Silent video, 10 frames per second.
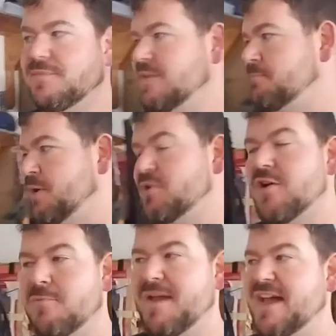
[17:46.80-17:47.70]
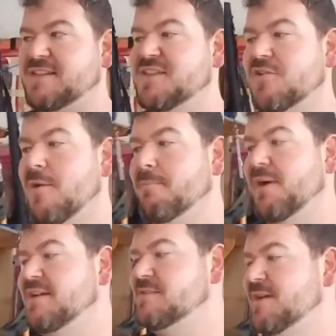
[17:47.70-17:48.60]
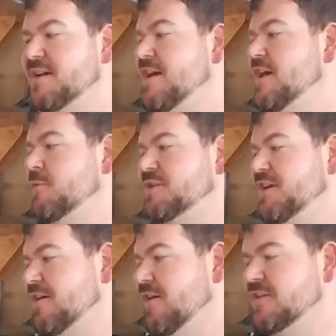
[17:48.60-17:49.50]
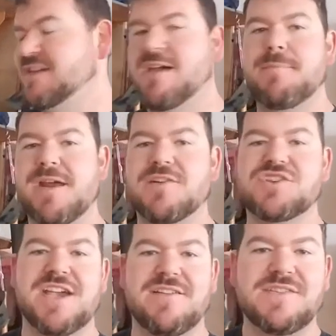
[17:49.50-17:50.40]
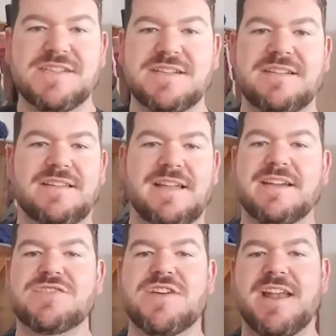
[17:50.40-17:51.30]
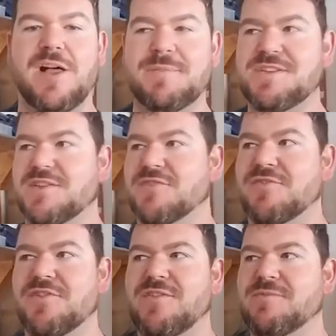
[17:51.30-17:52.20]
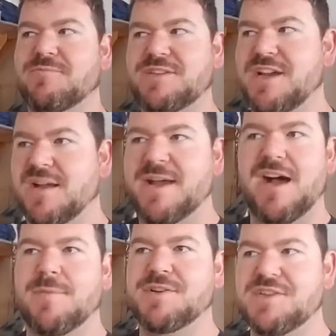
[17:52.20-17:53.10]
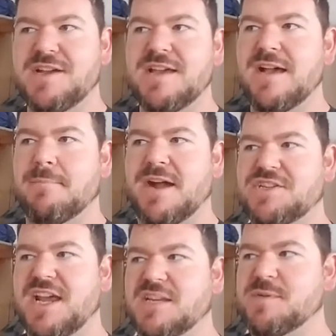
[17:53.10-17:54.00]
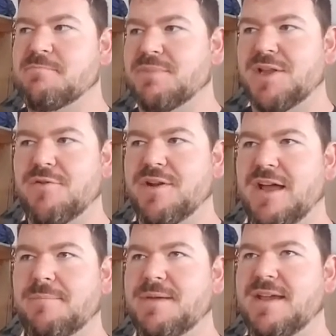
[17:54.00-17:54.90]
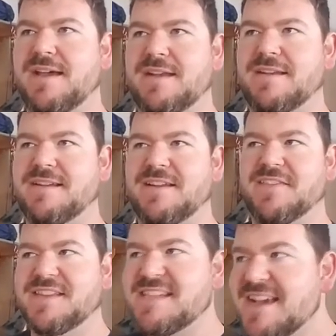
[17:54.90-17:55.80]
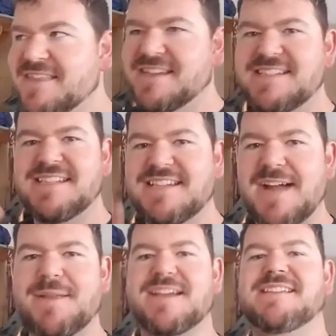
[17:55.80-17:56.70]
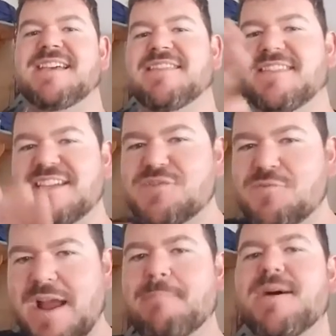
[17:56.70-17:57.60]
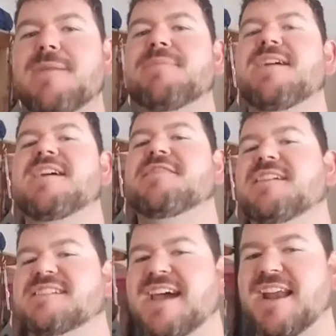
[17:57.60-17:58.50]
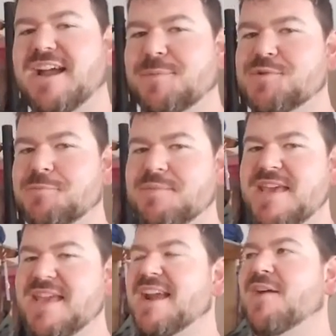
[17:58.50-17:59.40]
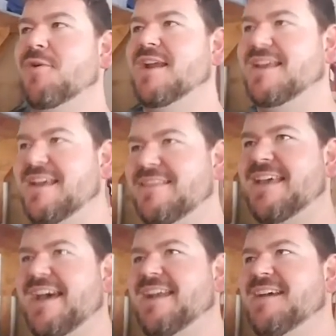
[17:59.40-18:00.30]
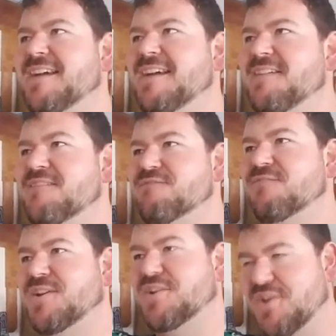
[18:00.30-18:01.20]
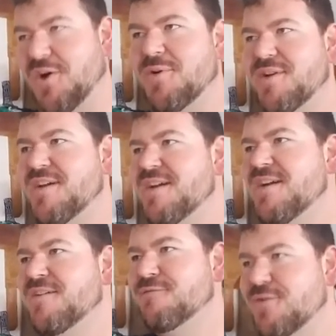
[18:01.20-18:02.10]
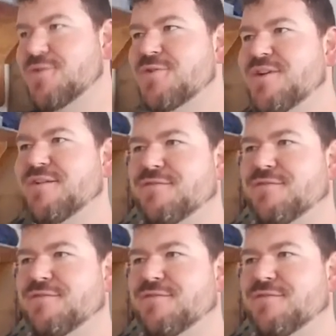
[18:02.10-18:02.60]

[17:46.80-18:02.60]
Boneyard and They're all buddies of mine. We talk all the time about our channels and like trying to help each other grow. And we talk about how much my channel's been blowing up. And you know, this this is the time, like I said, things ramp up, things kind of come to a peak, and I want to get that going further and